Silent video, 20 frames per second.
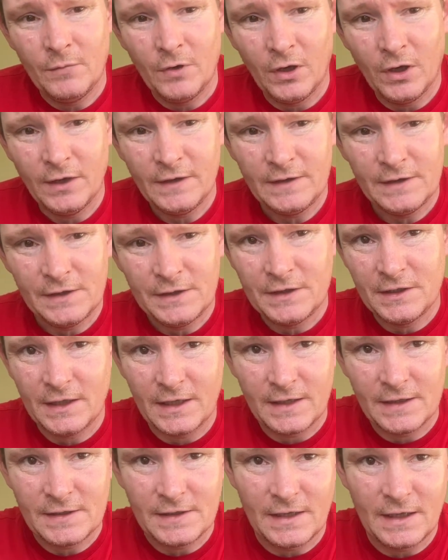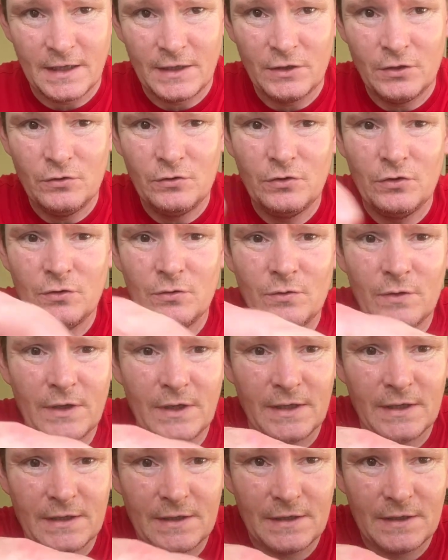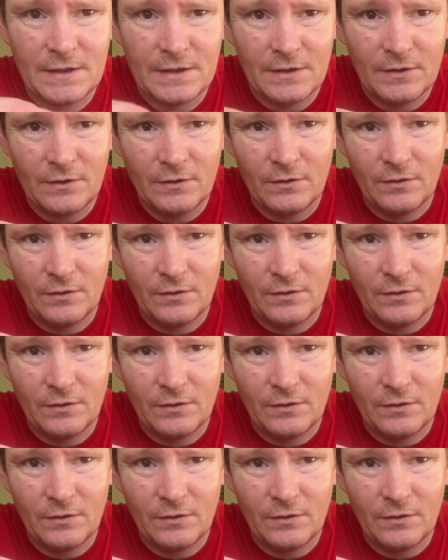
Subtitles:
I suggest that you do this